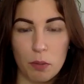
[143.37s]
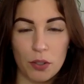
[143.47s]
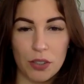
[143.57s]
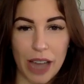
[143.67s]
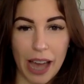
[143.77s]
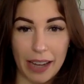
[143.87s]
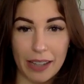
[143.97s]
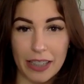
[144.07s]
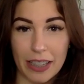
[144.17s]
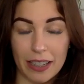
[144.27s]

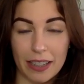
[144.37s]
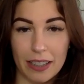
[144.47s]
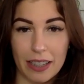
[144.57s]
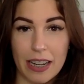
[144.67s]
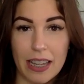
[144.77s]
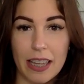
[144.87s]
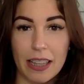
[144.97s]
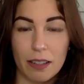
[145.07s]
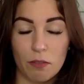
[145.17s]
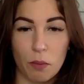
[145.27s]
protected and
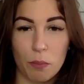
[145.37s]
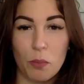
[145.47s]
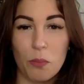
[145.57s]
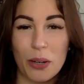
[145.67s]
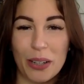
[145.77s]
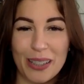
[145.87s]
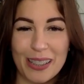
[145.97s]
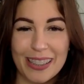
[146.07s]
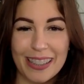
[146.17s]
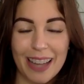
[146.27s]
hidden from the
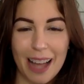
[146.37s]
world,